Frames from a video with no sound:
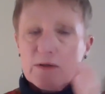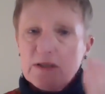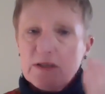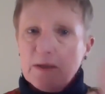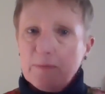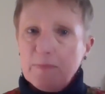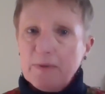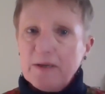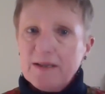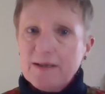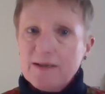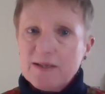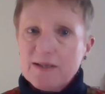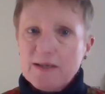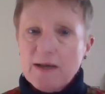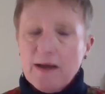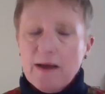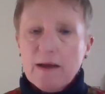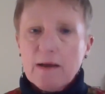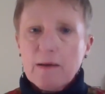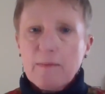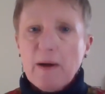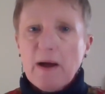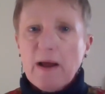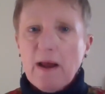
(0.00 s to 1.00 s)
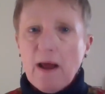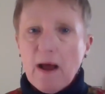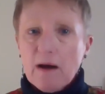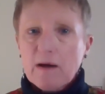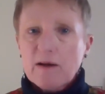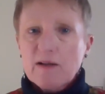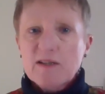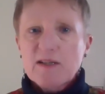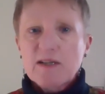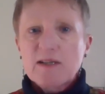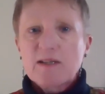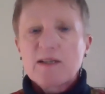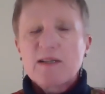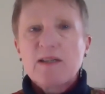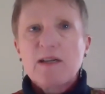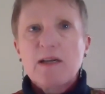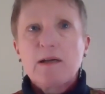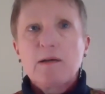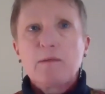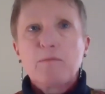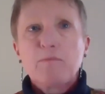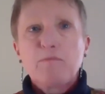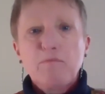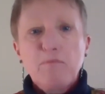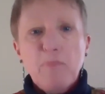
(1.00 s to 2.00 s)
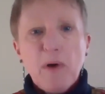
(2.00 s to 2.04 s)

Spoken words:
typically saying about how to succeed.